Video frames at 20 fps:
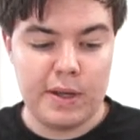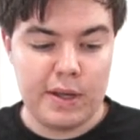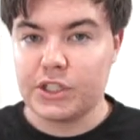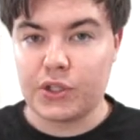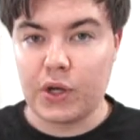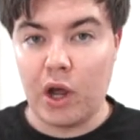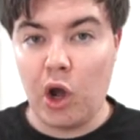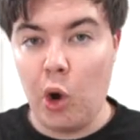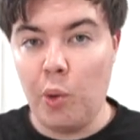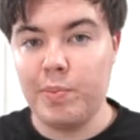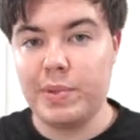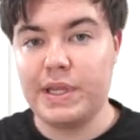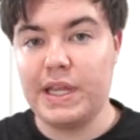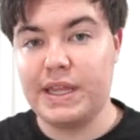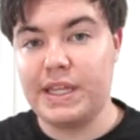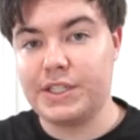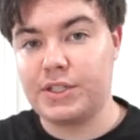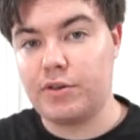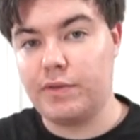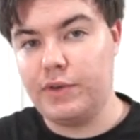So I hope
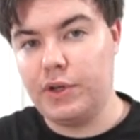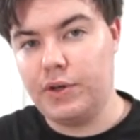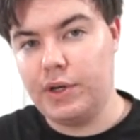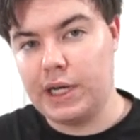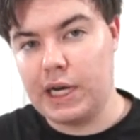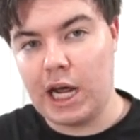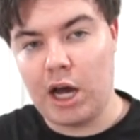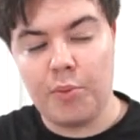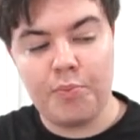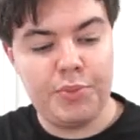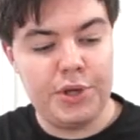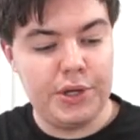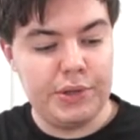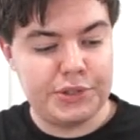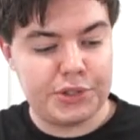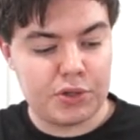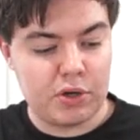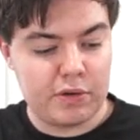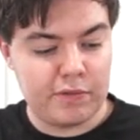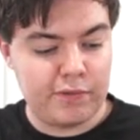that this review can help you
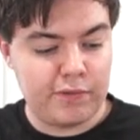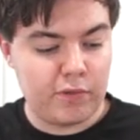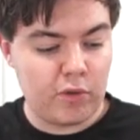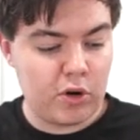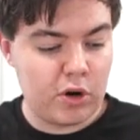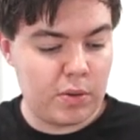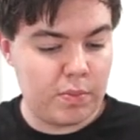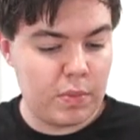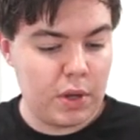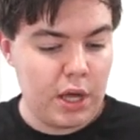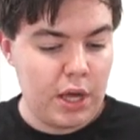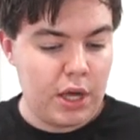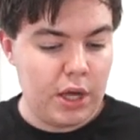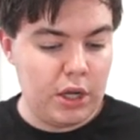sort of form